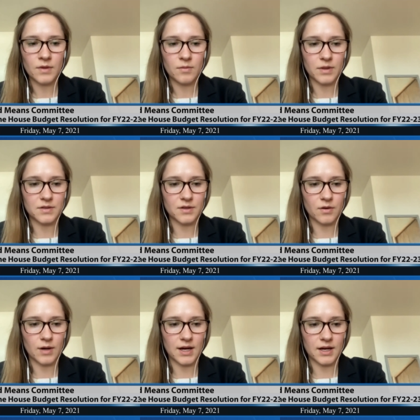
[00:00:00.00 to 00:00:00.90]
Pinto,
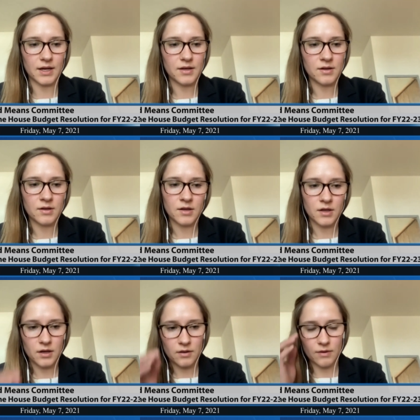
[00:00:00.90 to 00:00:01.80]
aye.
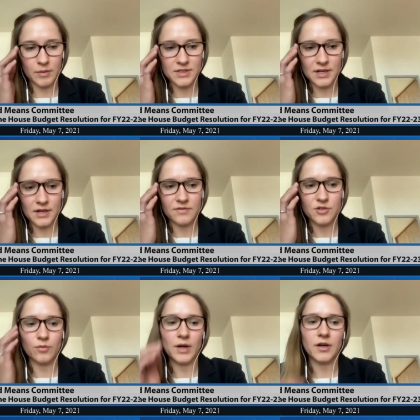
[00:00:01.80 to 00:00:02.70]
Representative
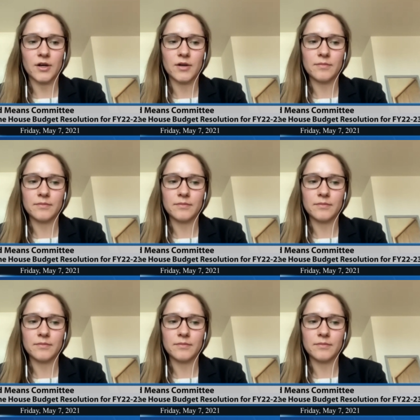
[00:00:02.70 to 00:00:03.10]
Schumacher?